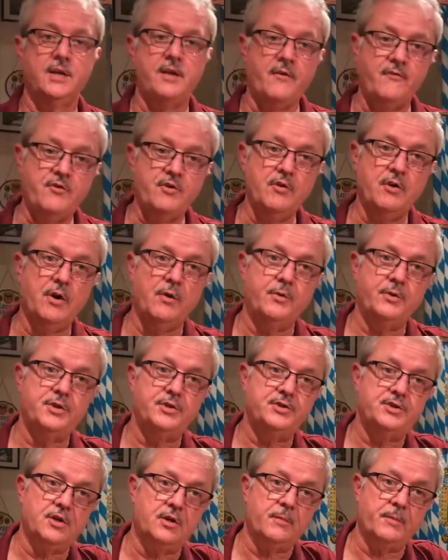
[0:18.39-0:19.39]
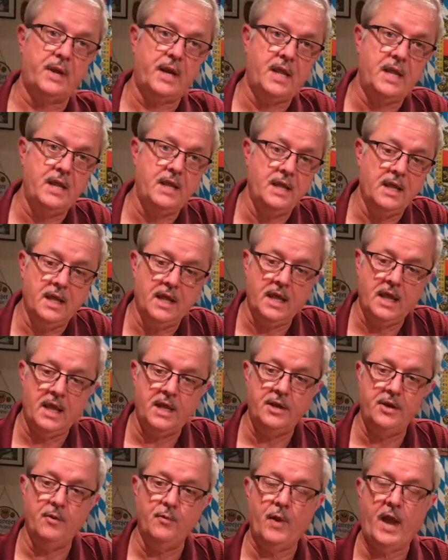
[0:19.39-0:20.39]
If you go to Germany
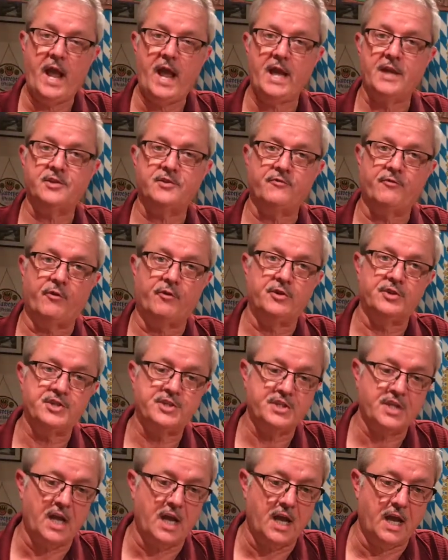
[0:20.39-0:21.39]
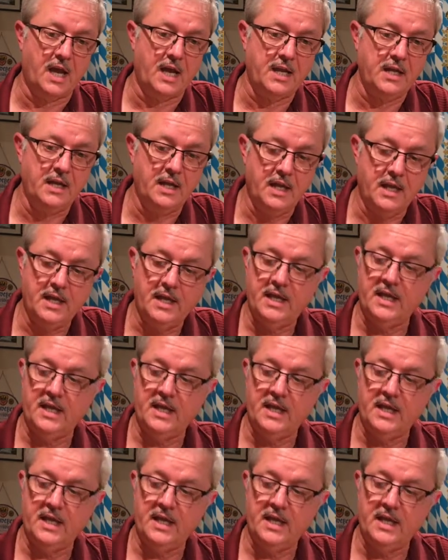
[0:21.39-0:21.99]
and you ask for a Stein,